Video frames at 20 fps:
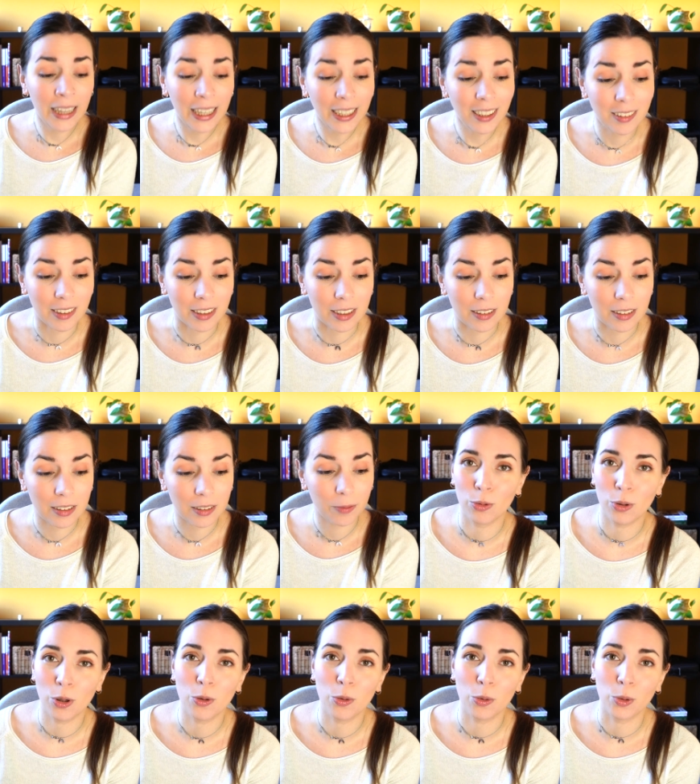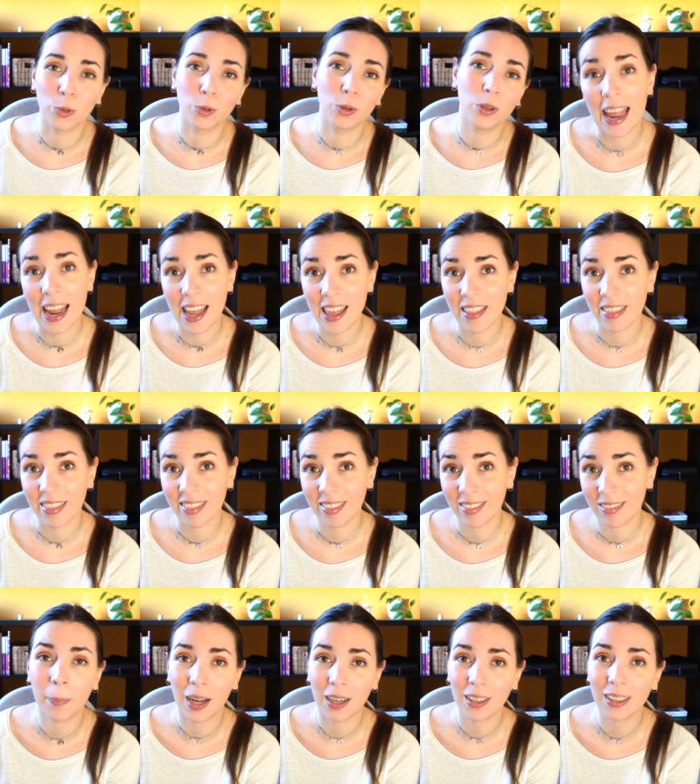liked it. Rowoon and
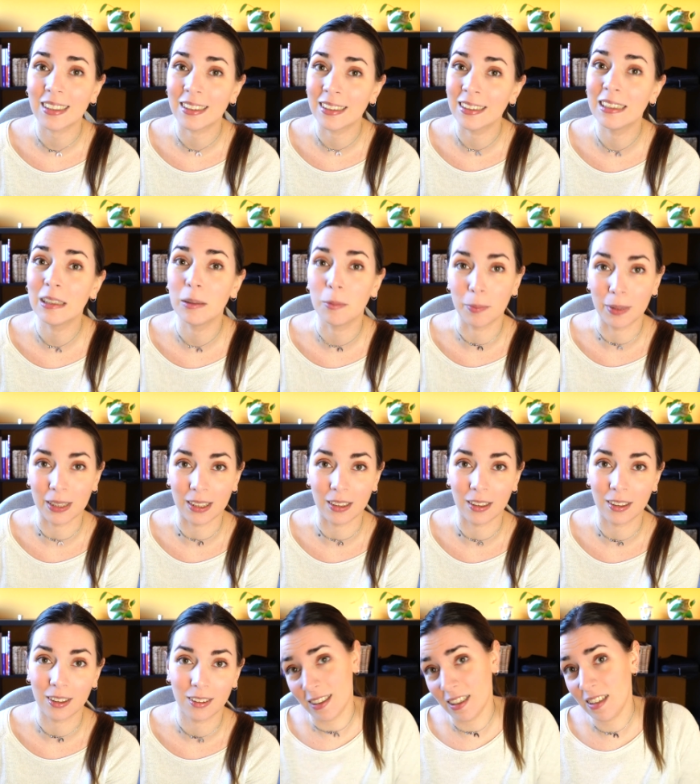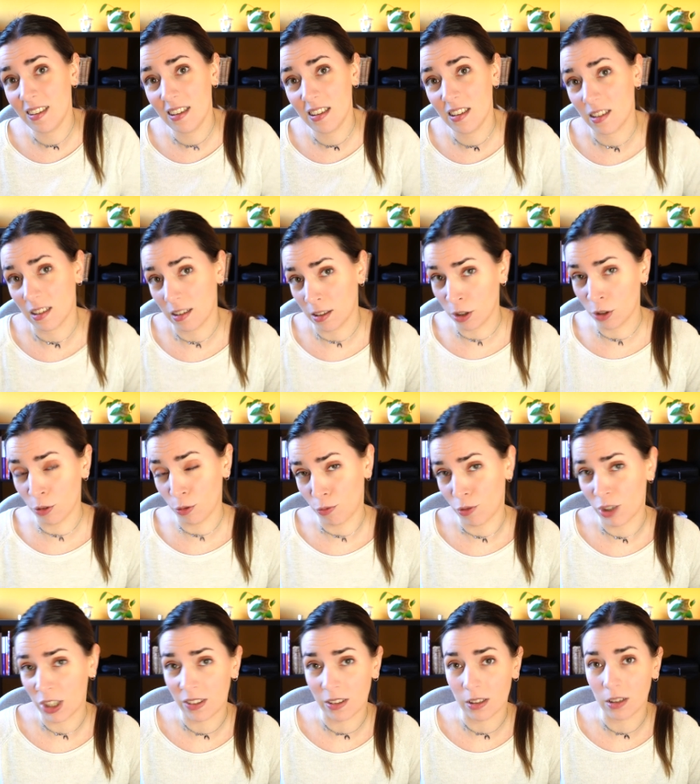Park In-bin. This is a good
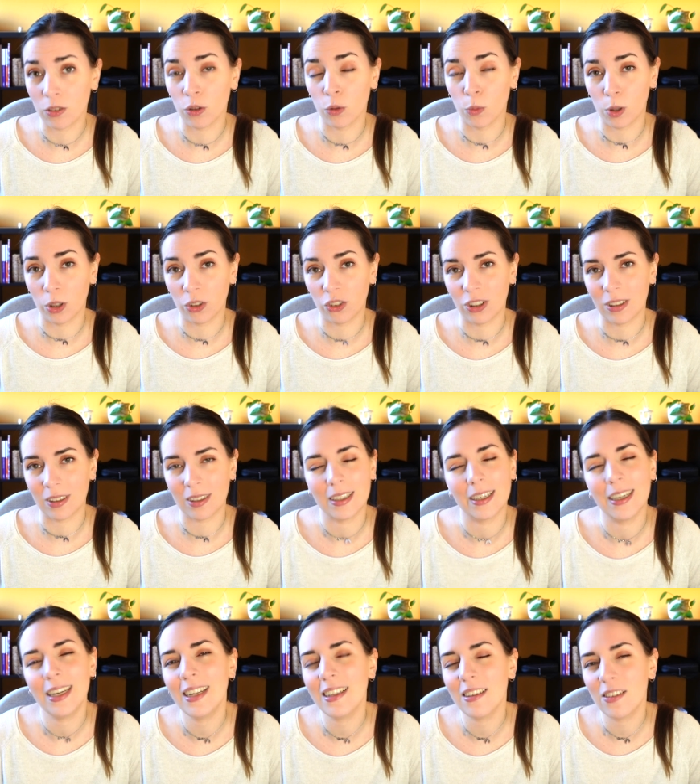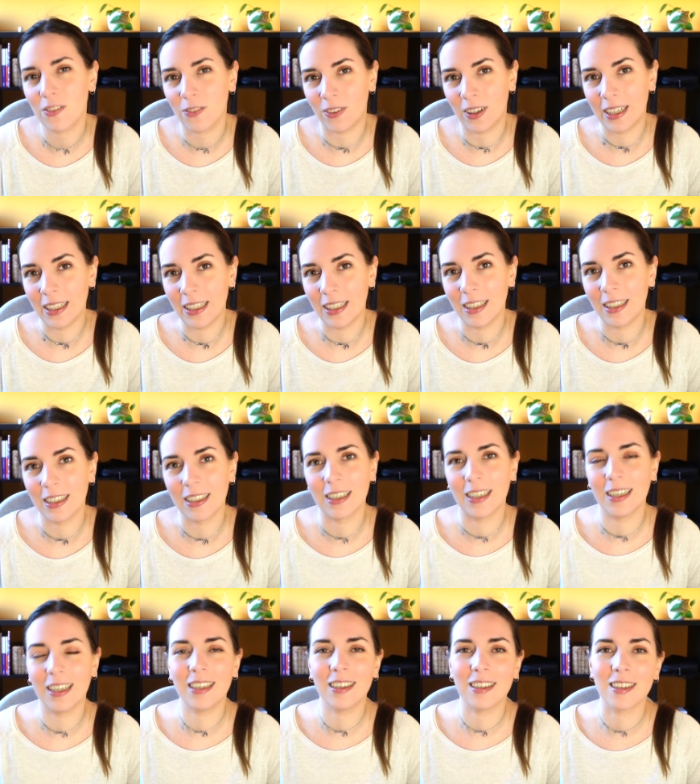reason to watch it. It is funny,
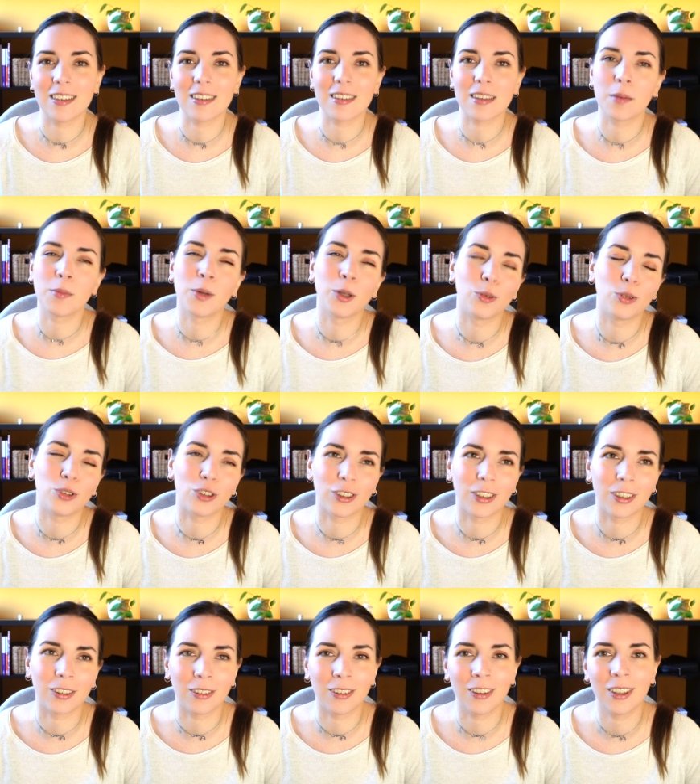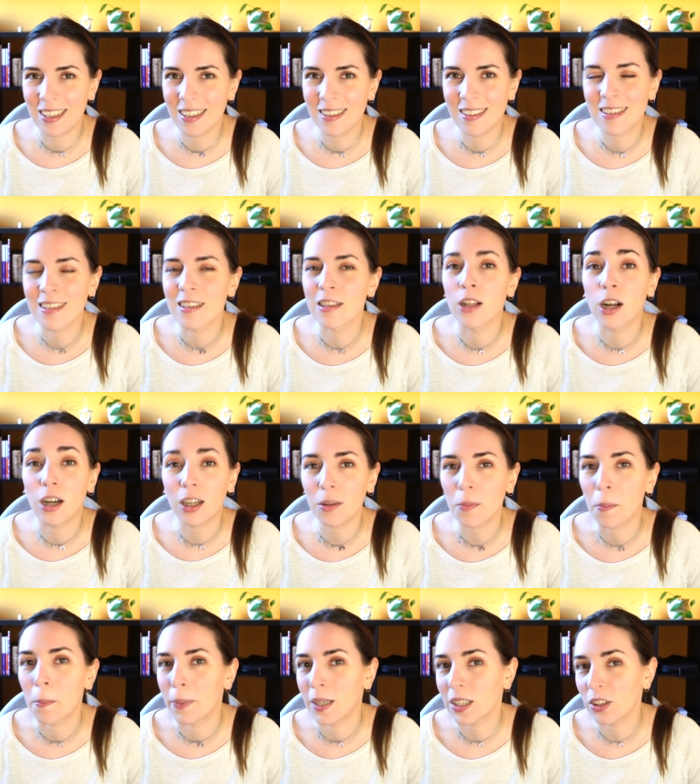it is emotional, it's
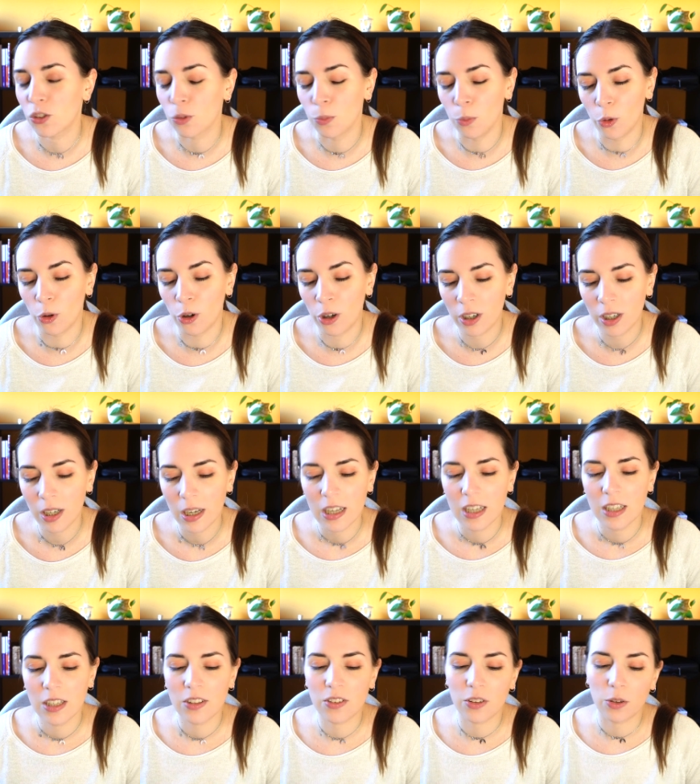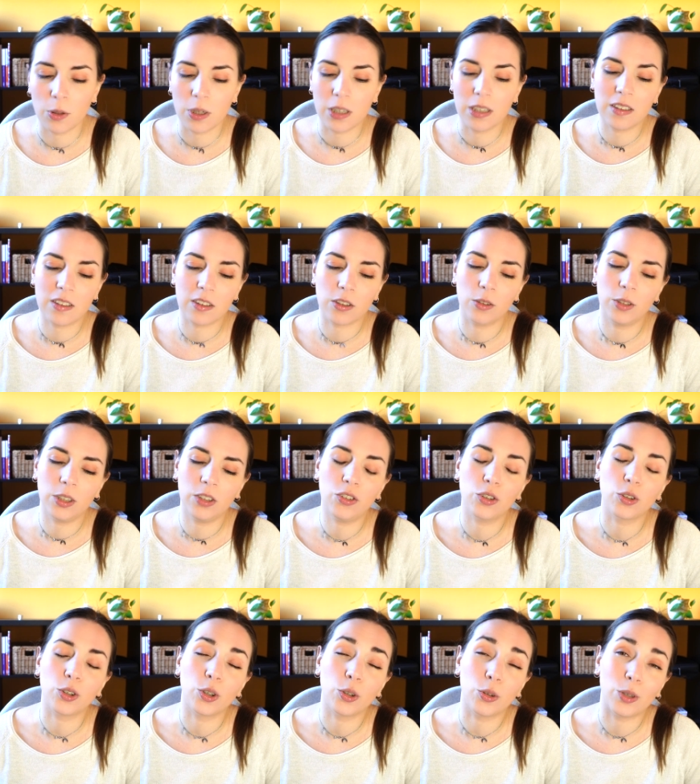not much more, so it's going to
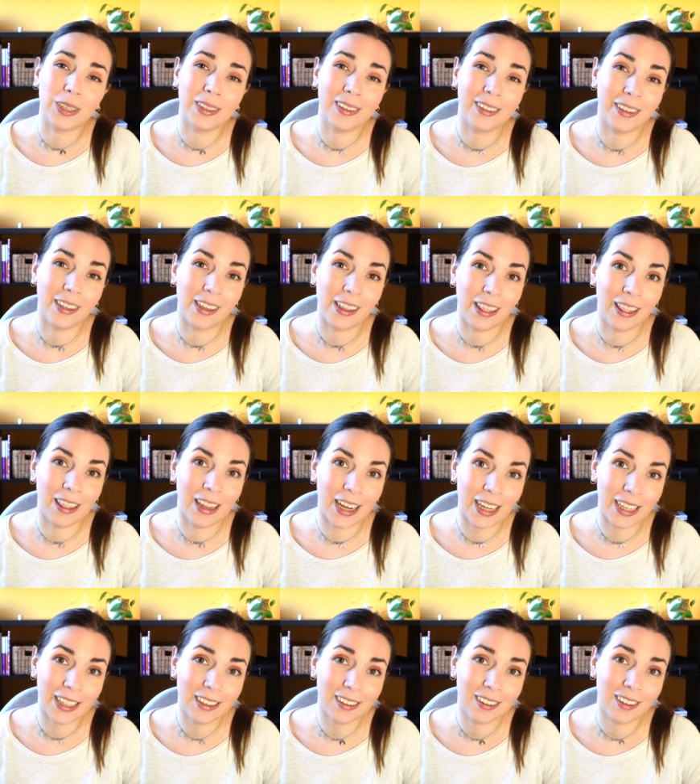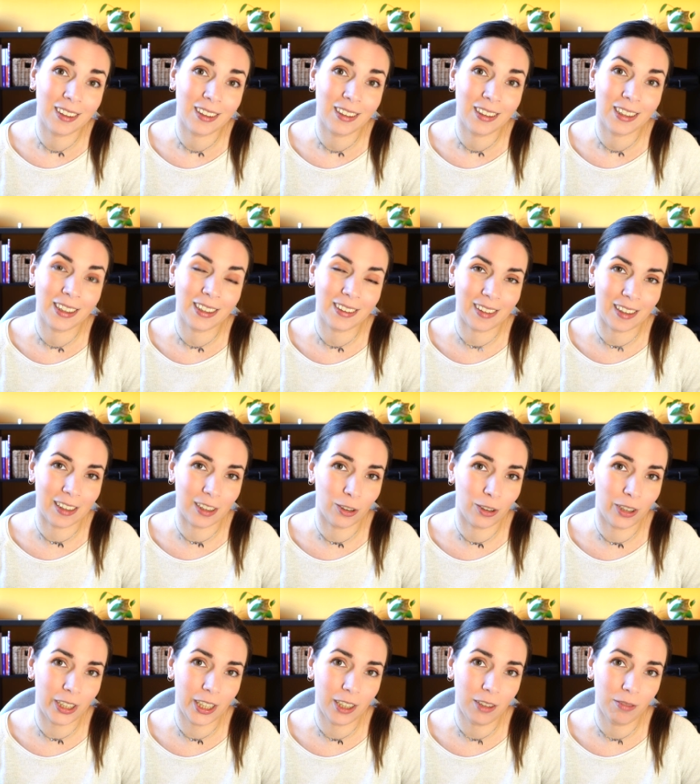go in the like
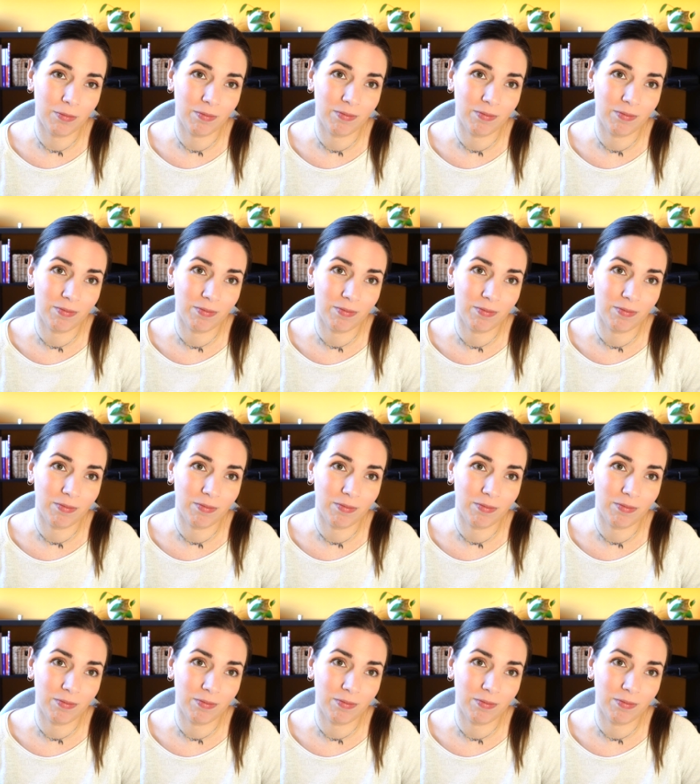category.